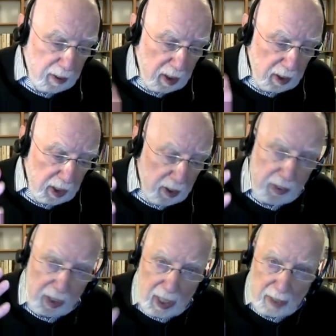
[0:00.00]
there is
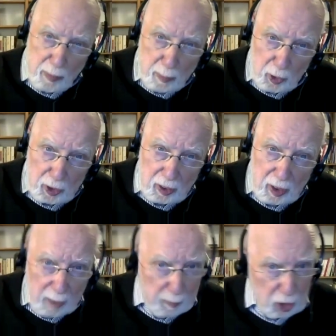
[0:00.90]
a last point
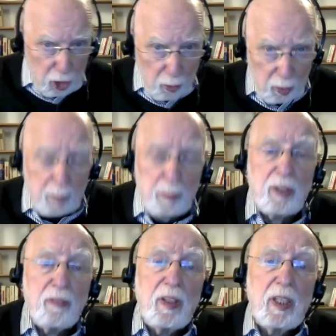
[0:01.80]
I mentioned only
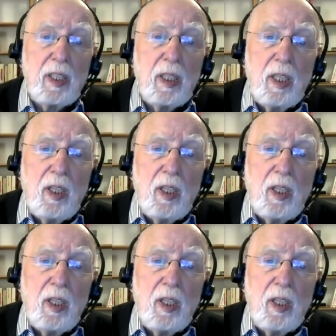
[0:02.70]
briefly,